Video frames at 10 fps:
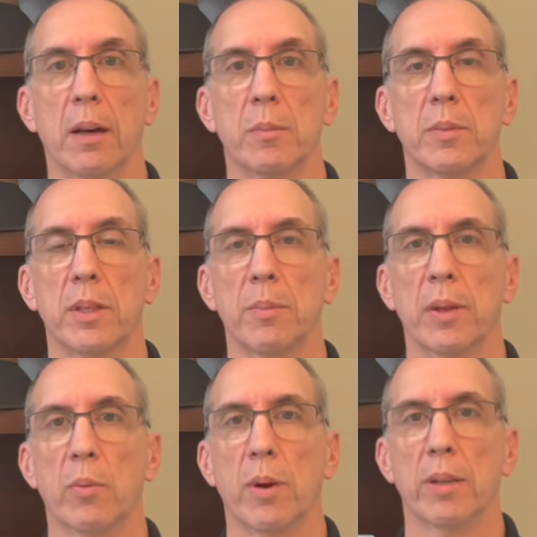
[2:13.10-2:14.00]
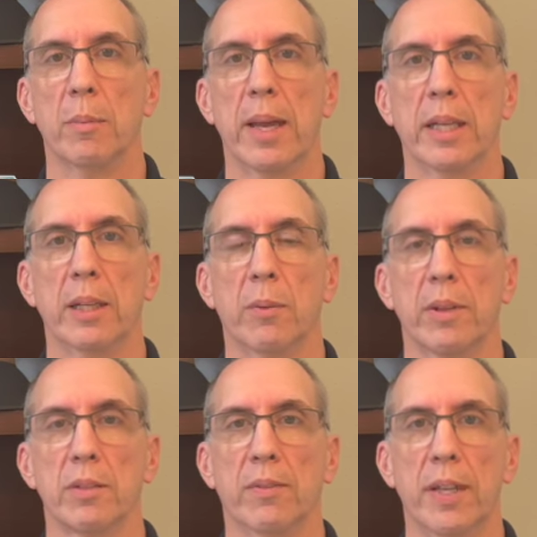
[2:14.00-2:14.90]
Something where you may need a
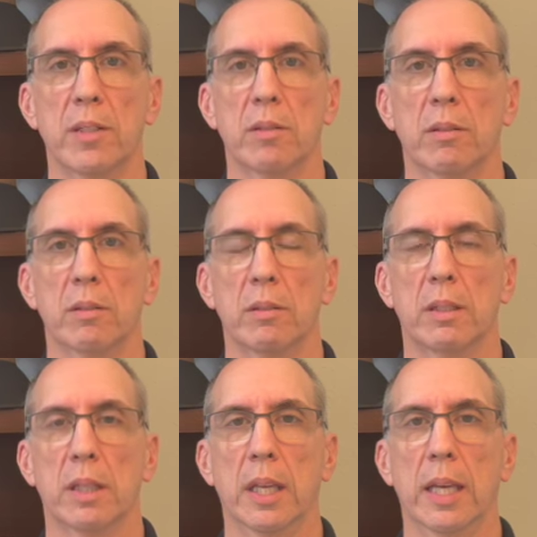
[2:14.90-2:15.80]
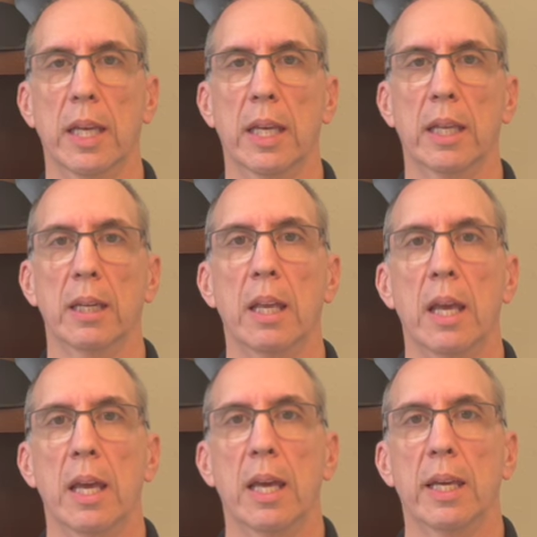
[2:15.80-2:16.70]
reservation to get in
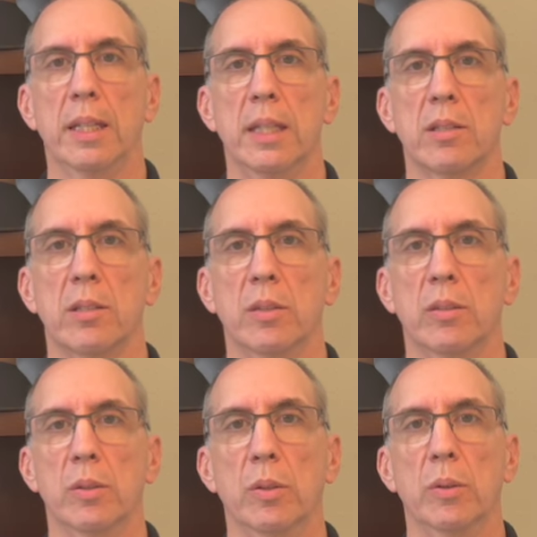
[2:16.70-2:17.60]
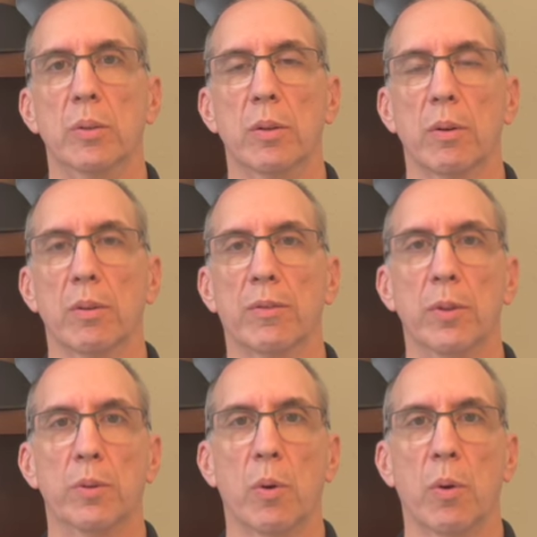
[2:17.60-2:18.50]
addition to your
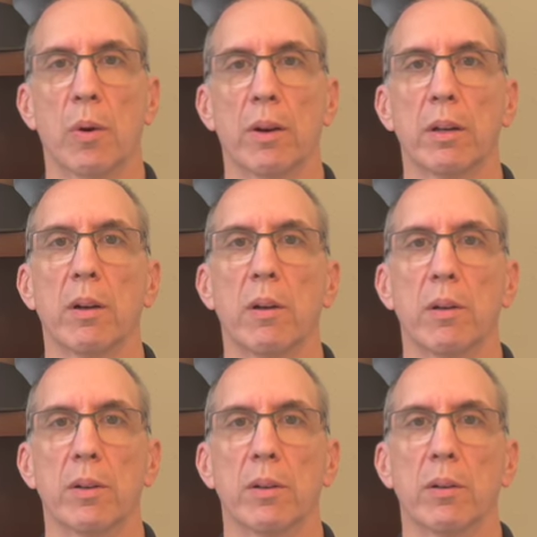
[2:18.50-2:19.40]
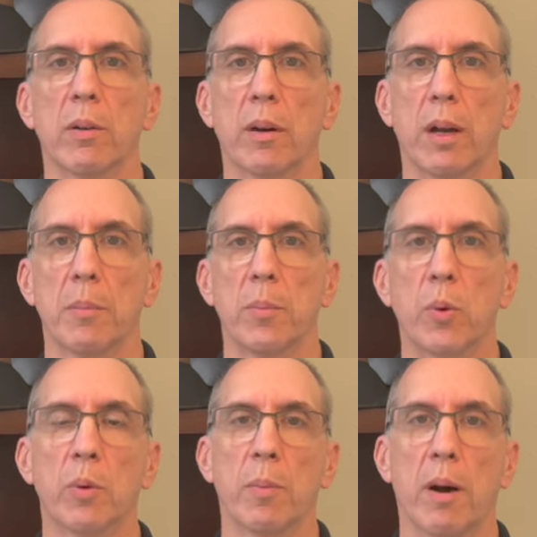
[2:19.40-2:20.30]
food court or your
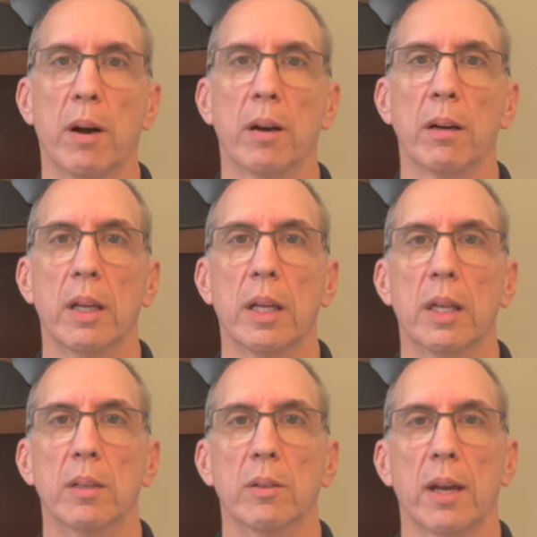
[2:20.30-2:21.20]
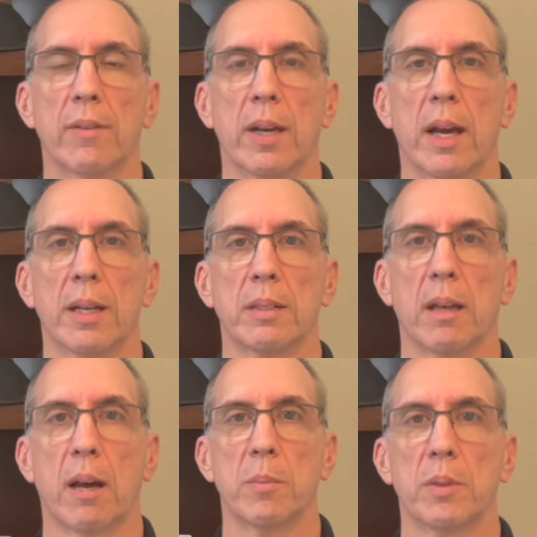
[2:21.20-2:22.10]
pool bar, you'll have a nice
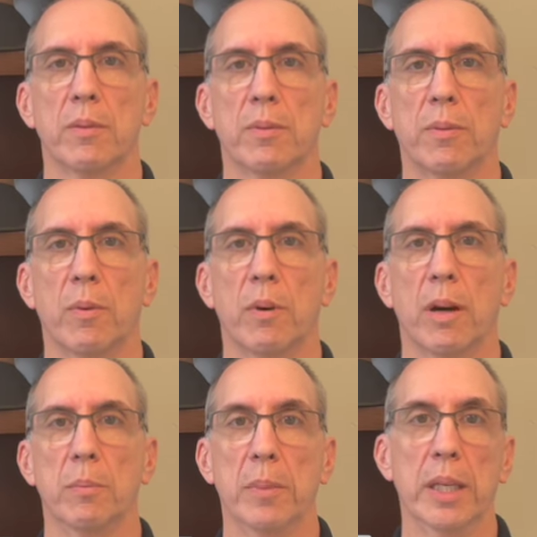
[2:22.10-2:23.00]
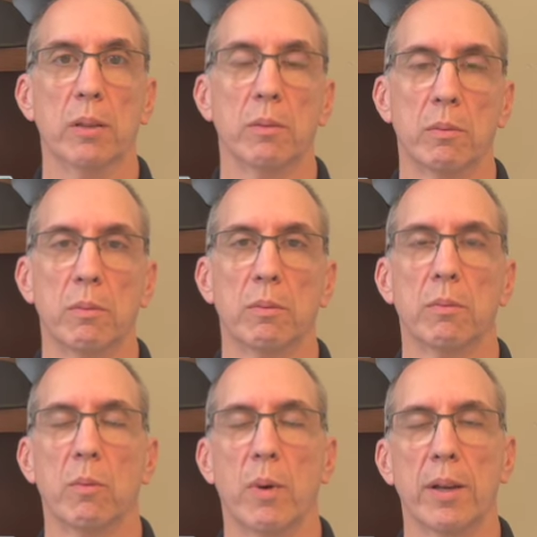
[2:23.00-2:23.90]
option for a meal
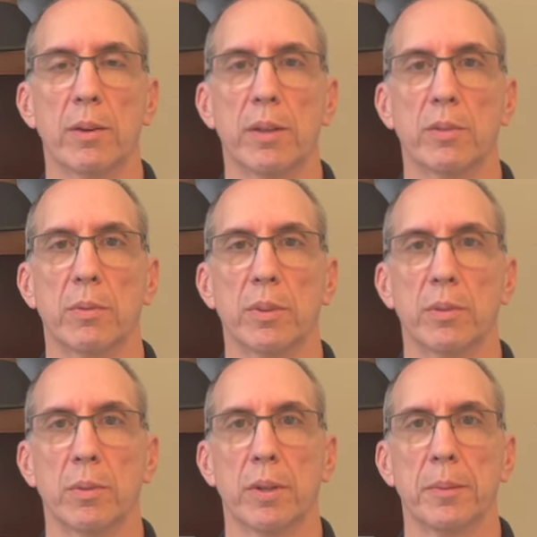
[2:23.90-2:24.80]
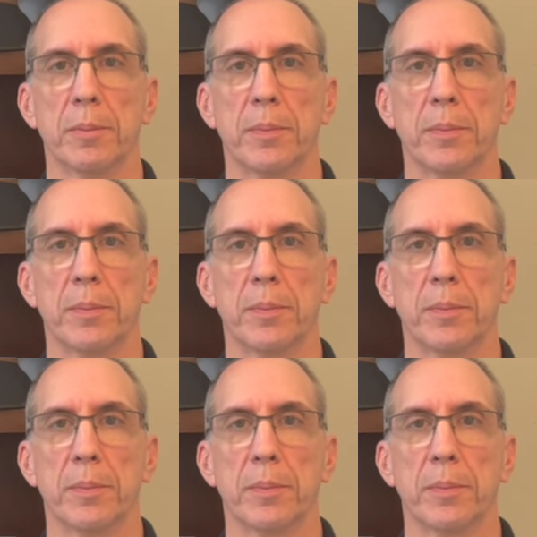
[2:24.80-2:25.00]
while you're at your resort.